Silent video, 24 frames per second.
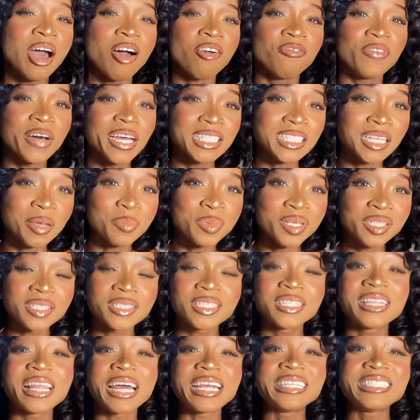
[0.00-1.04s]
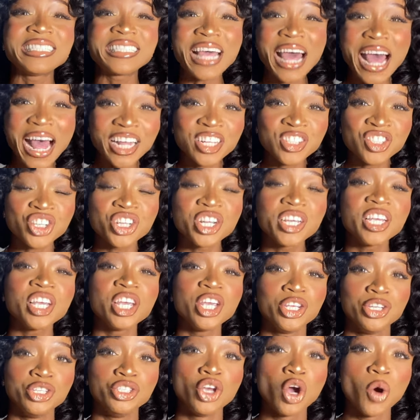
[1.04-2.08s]
vitamin C that is actually
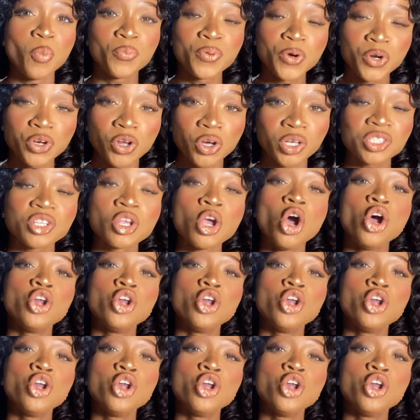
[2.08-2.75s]
in your product.